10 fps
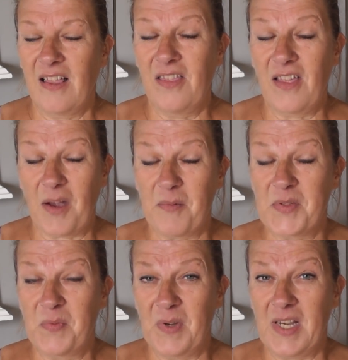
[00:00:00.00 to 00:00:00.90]
That
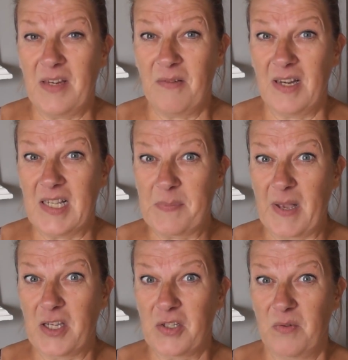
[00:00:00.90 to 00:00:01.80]
was really, really
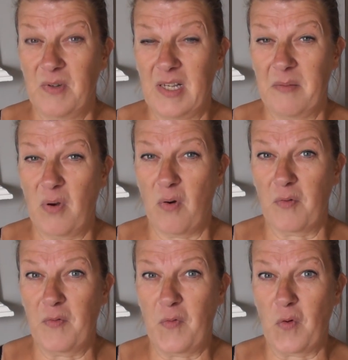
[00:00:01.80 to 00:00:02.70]
special, really
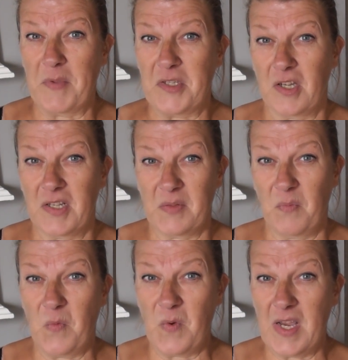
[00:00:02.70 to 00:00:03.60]
important for me. Just
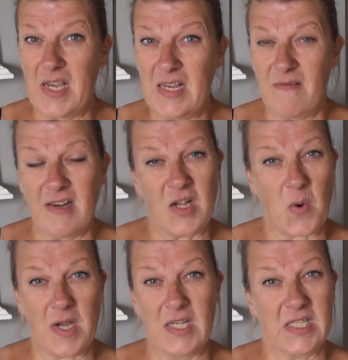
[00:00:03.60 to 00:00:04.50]
some really, really
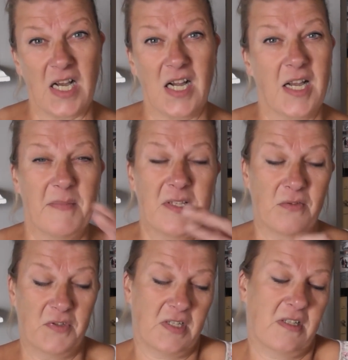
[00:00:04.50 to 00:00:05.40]
quiet
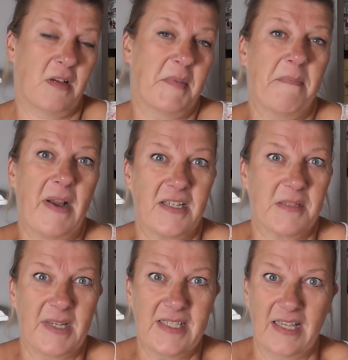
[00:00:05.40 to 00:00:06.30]
times, just coming back
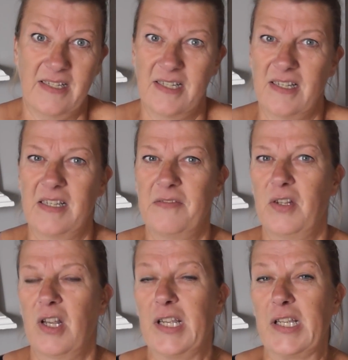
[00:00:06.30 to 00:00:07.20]
to my center, if
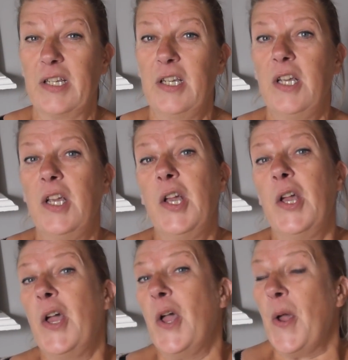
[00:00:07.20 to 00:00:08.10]
you like.
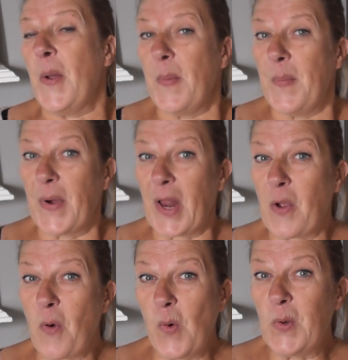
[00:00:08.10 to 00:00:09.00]
But
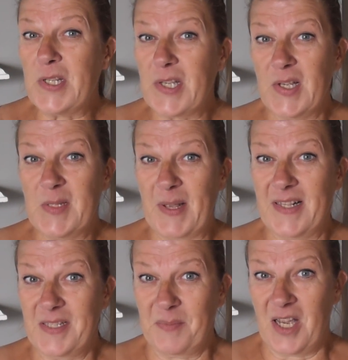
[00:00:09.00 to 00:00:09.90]
I also
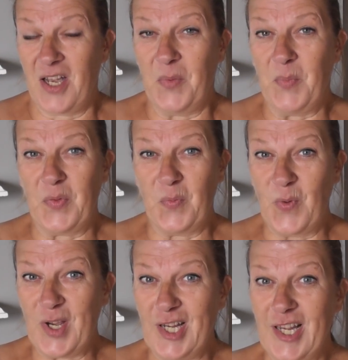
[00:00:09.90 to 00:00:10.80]
spent some time with
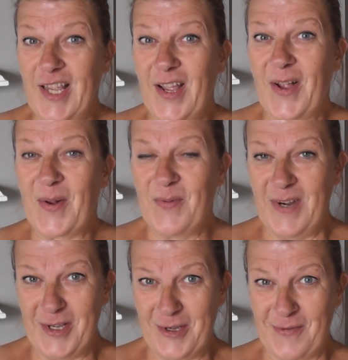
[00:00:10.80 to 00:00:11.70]
really,
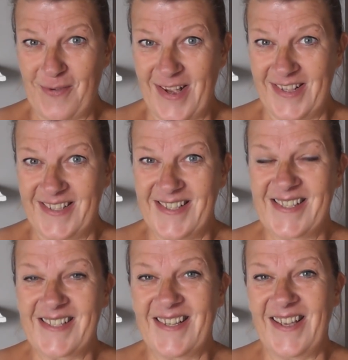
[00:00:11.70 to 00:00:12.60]
really good
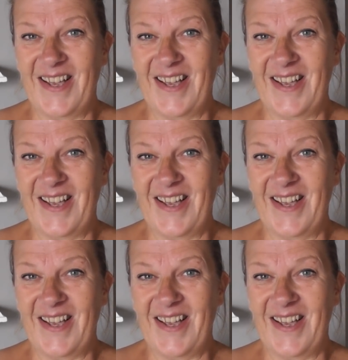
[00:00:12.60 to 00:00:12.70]
friends,